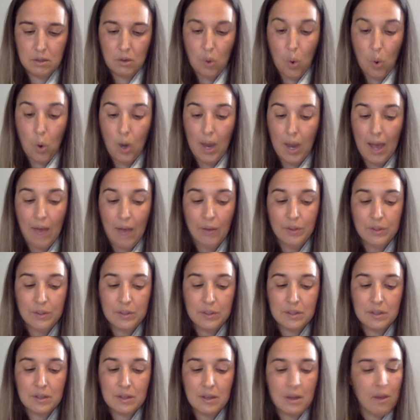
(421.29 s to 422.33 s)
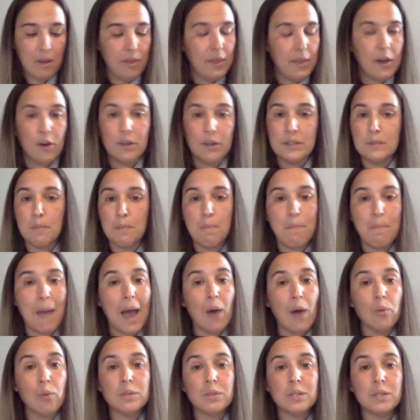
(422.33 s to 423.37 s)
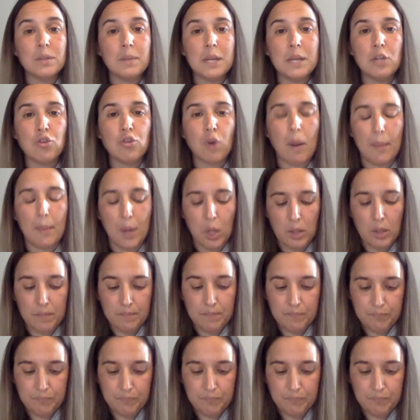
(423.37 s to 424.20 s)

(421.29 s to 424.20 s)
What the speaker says: or else there is bound to be trouble.